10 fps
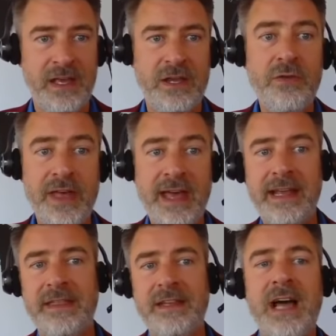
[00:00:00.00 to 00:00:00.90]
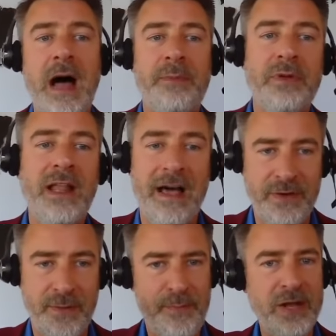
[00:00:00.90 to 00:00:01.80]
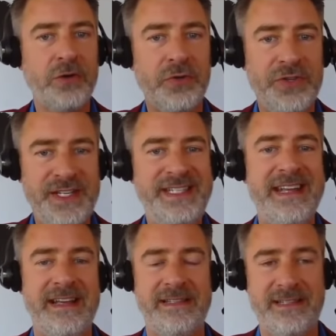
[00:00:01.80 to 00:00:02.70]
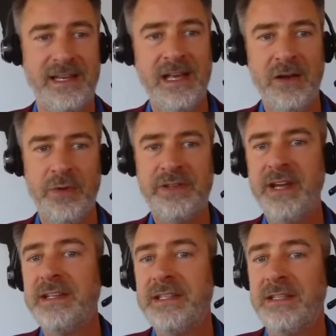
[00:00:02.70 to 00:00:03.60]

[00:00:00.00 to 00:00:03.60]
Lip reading: You then get the top left, a big old disk with dozens,